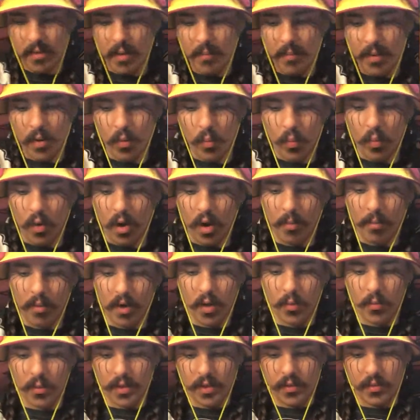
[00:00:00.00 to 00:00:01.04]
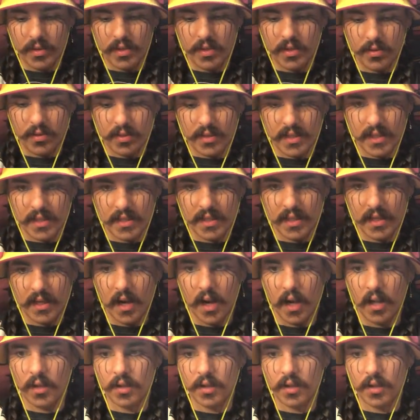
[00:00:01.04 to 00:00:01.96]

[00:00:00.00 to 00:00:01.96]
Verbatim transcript: up on Walmart when they were still $60.